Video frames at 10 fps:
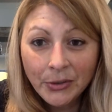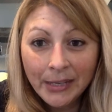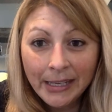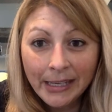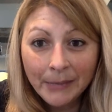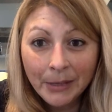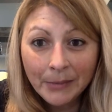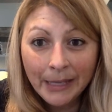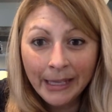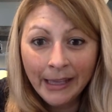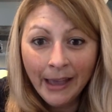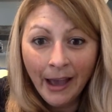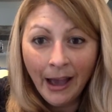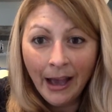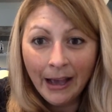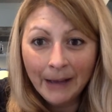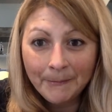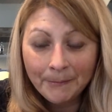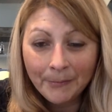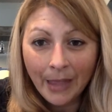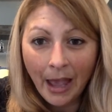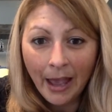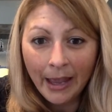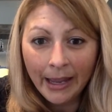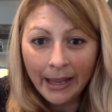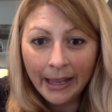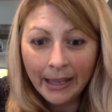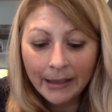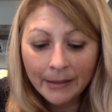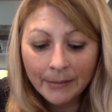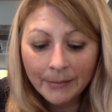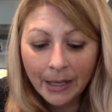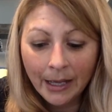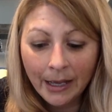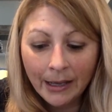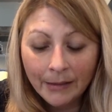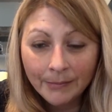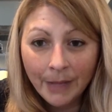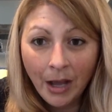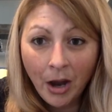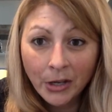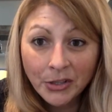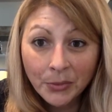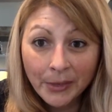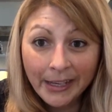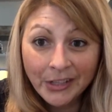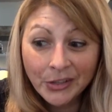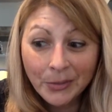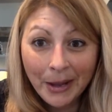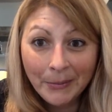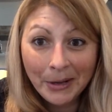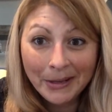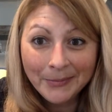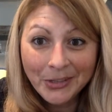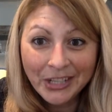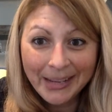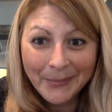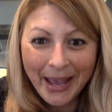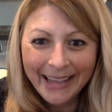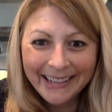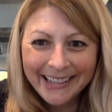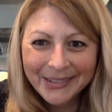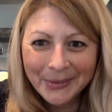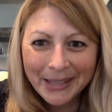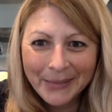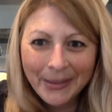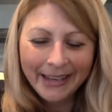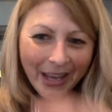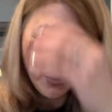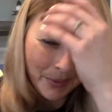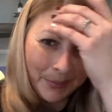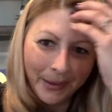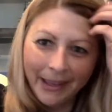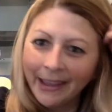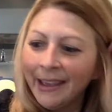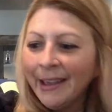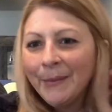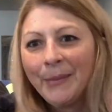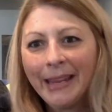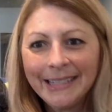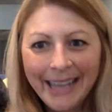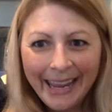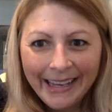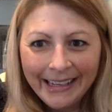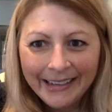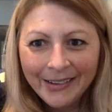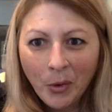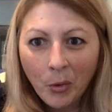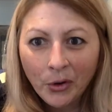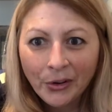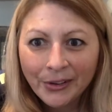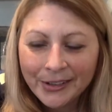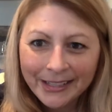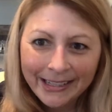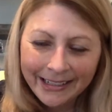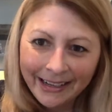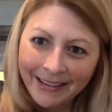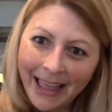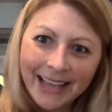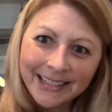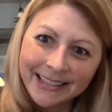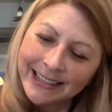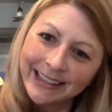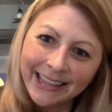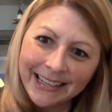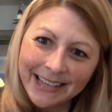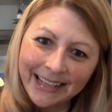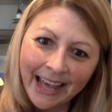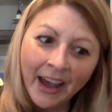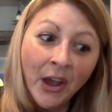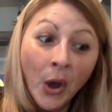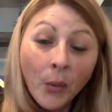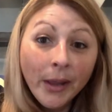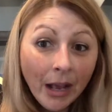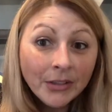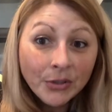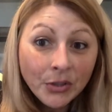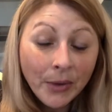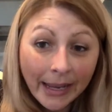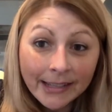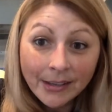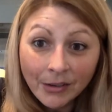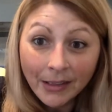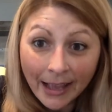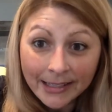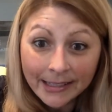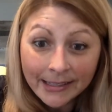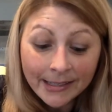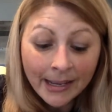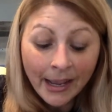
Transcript: you can email me. I am hard to reach, so my mom, Jenny Patton, has really been helping me maintain orders and classes and things like that. We also do ASL classes,